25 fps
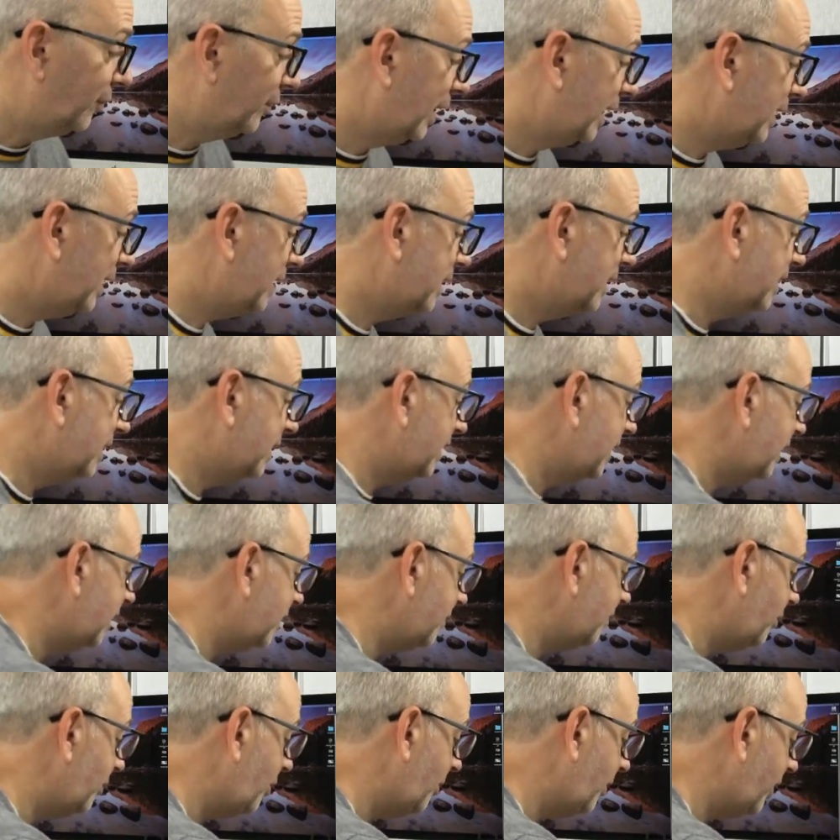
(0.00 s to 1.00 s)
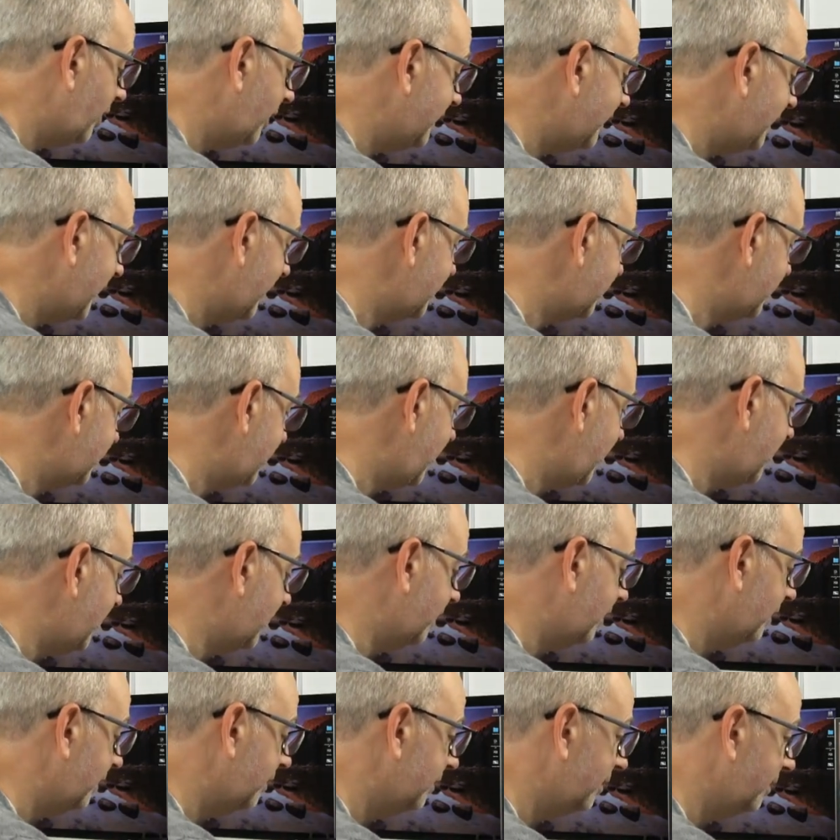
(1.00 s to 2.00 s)
Now you can see them on my desk
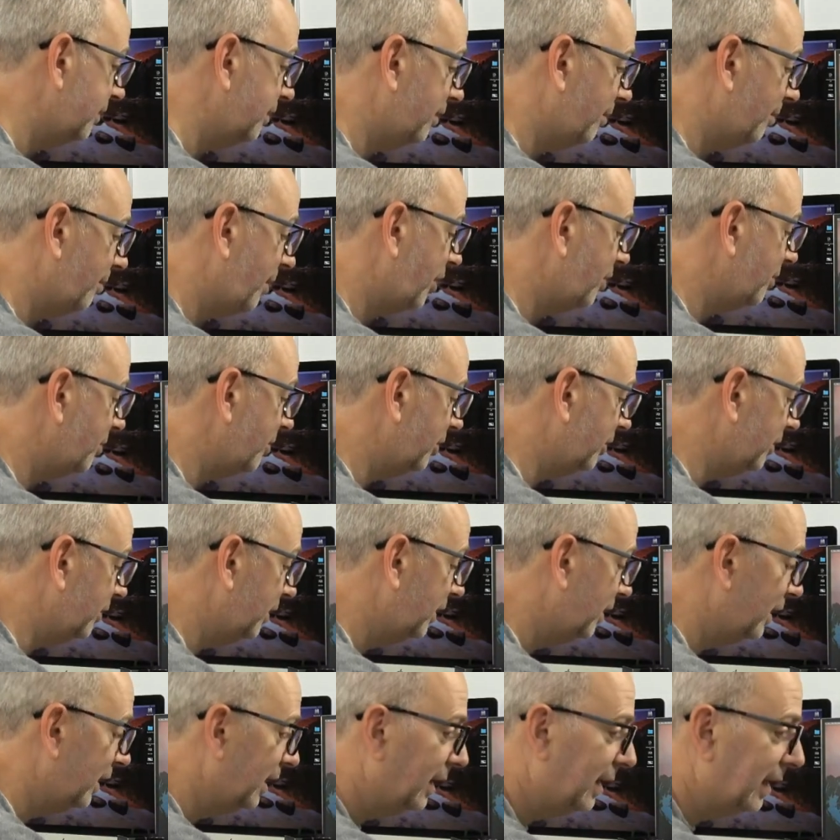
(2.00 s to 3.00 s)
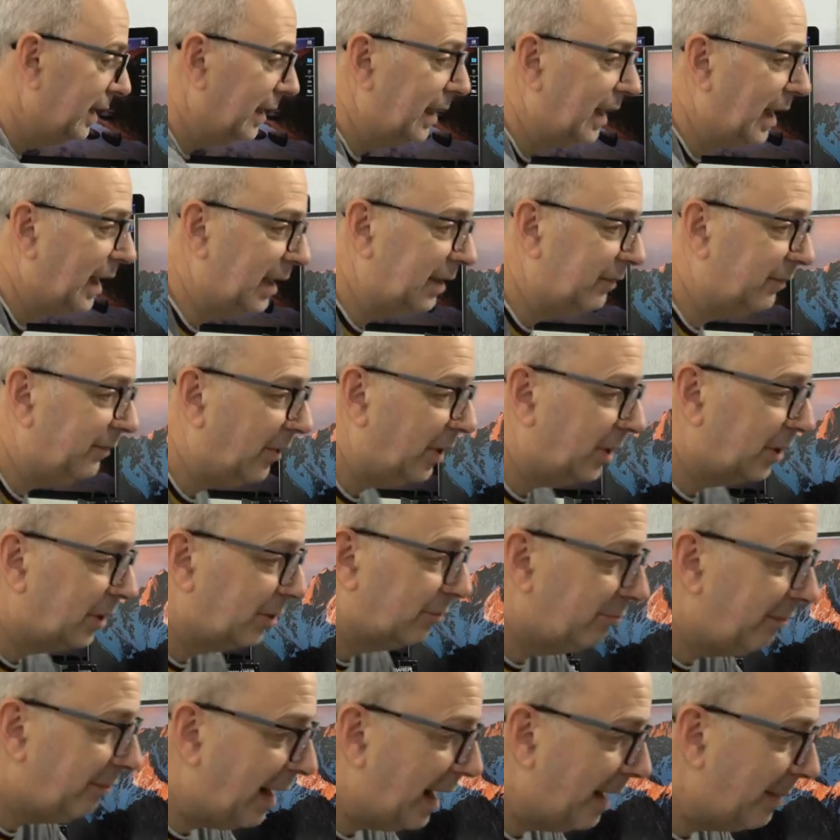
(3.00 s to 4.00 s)
here at the moment. And if I
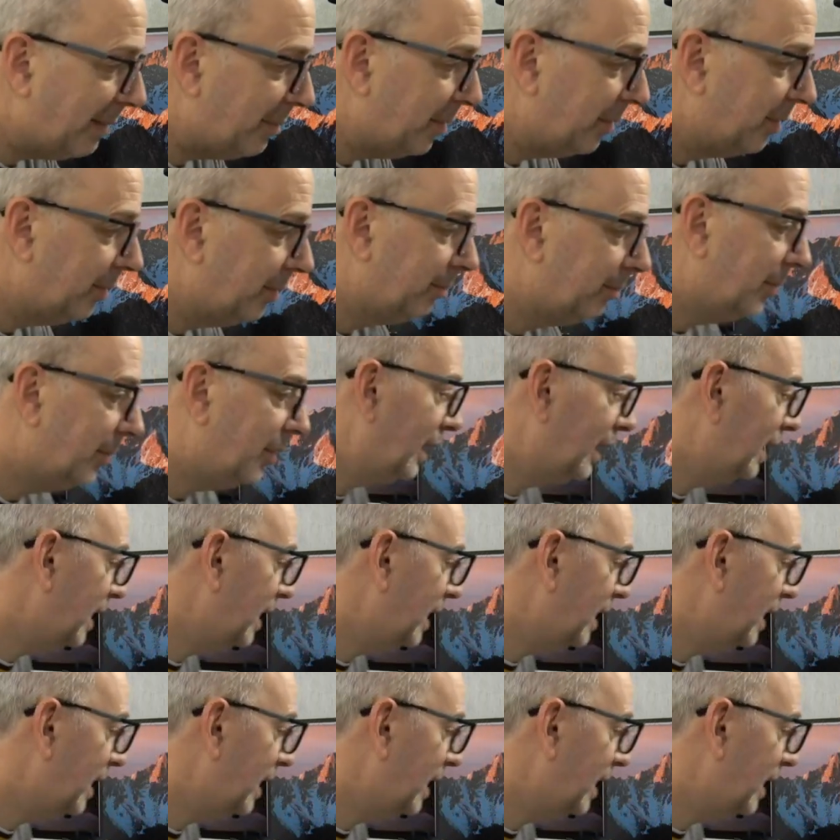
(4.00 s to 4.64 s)
grab my